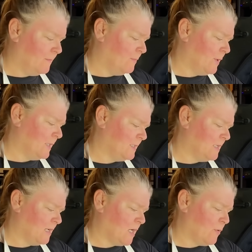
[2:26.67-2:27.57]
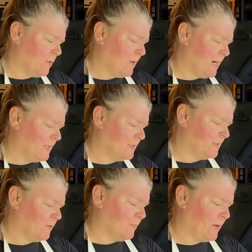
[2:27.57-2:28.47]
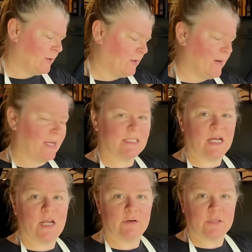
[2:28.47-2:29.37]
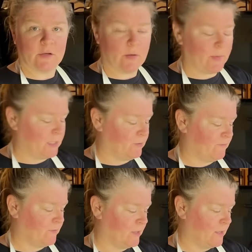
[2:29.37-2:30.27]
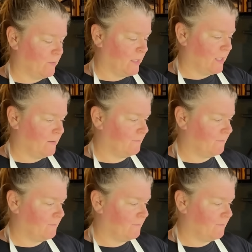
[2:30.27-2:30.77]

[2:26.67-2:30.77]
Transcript: but it's not going past, oh, barely past 100, so I'm gonna do it for another minute.